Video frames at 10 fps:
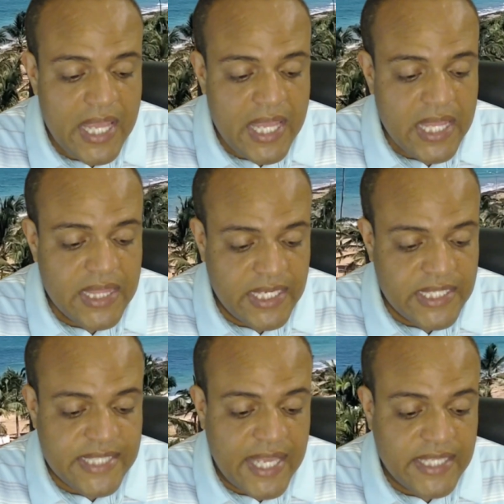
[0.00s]
Then
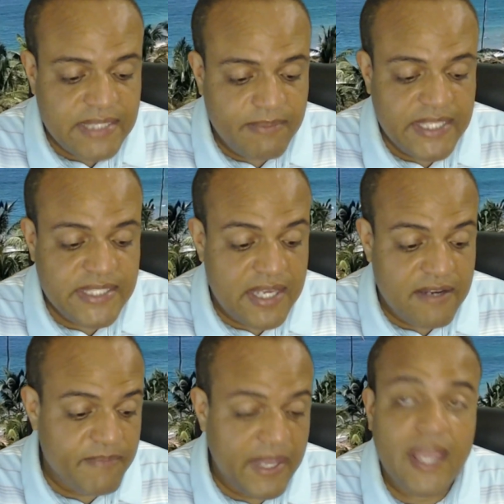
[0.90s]
he said to me, Son
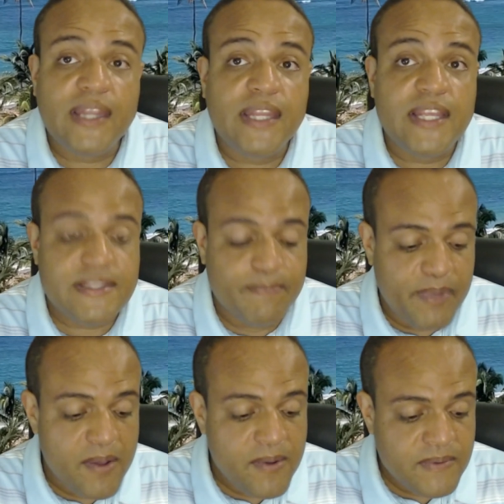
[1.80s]
of man, these
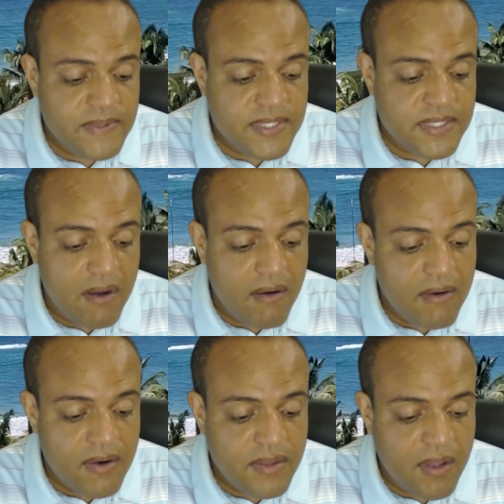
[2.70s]
bones
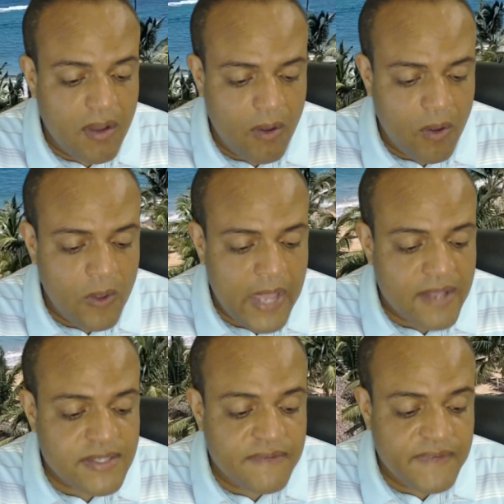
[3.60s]
are the whole
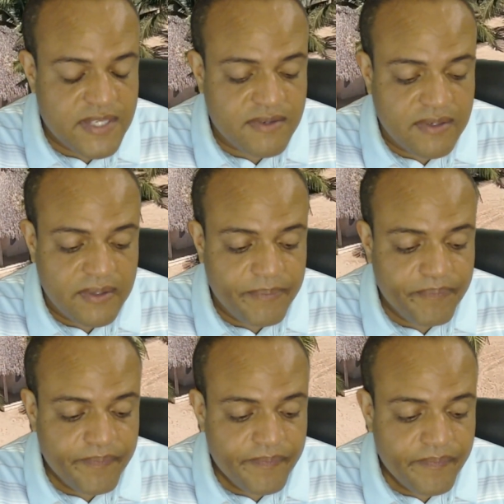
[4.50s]
house of Israel.
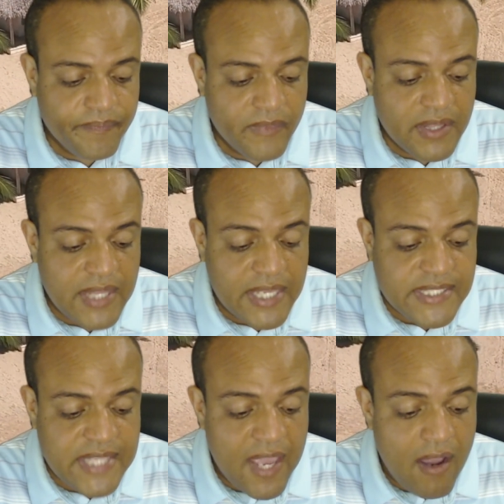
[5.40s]
They
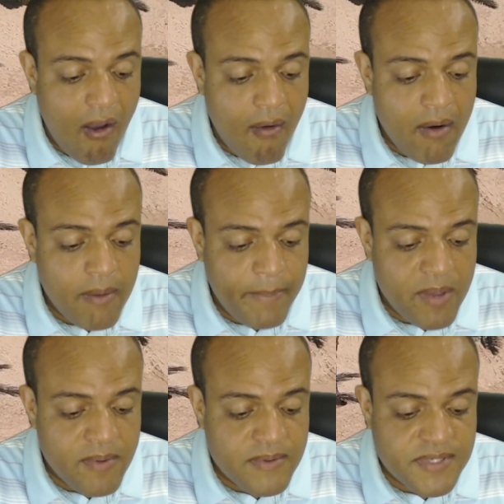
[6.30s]
say, Our
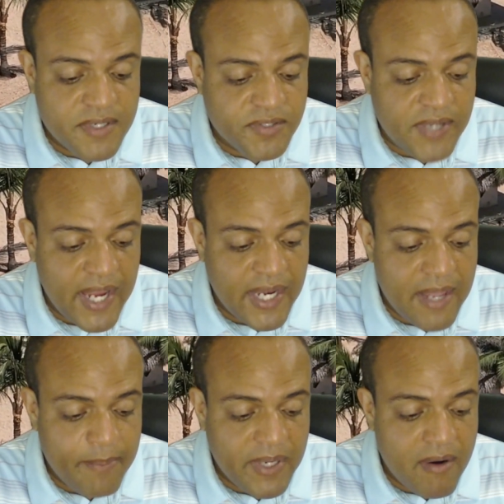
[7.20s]
bones are dried
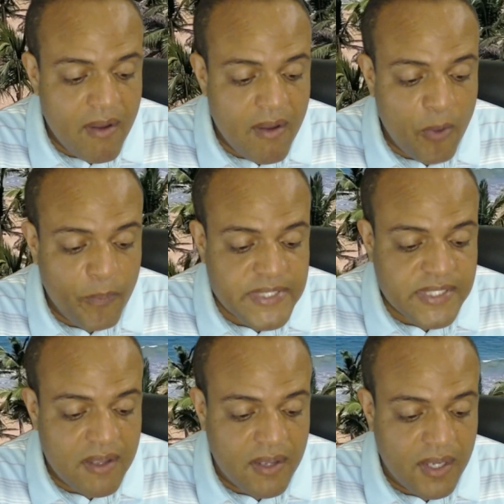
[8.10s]
up and our hope is
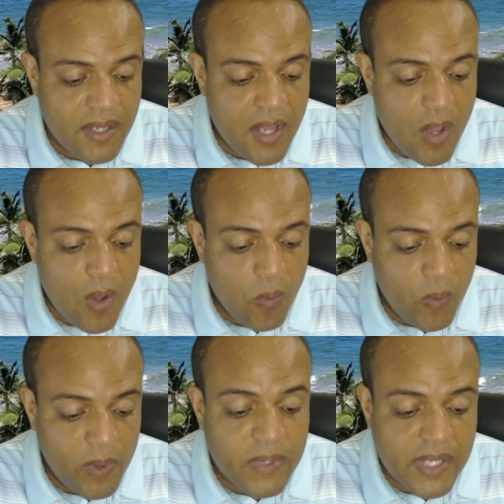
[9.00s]
gone
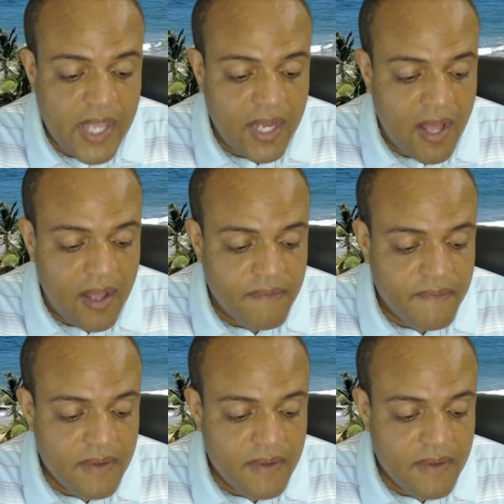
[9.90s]
we were cut off.